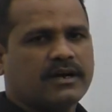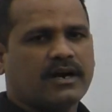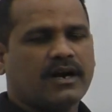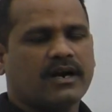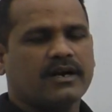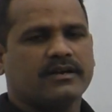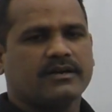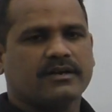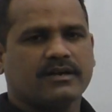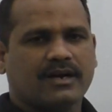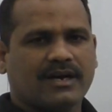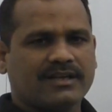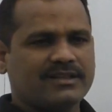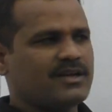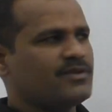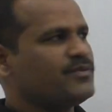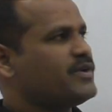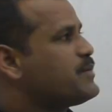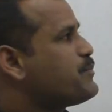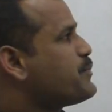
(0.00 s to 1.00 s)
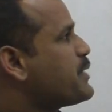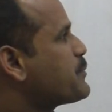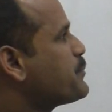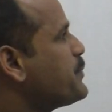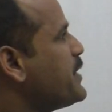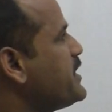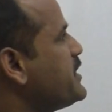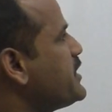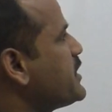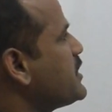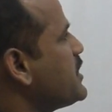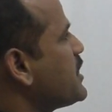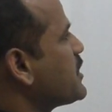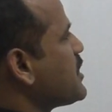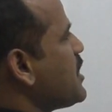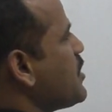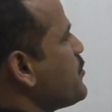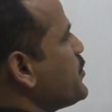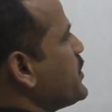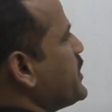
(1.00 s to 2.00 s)
and other one perpendicular
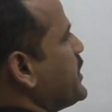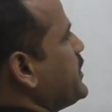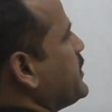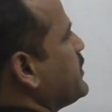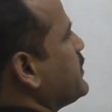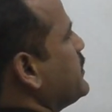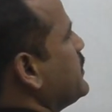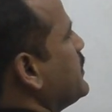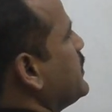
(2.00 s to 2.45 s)
component